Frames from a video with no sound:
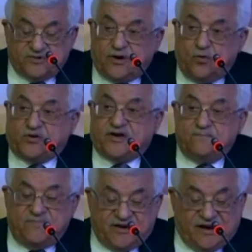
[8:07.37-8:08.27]
is being
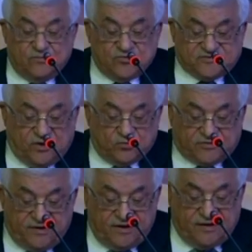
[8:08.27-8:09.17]
surrounded
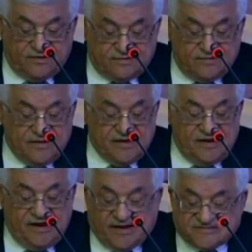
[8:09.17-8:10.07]
by the
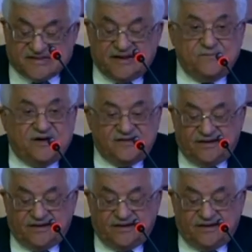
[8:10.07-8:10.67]
apartheid wall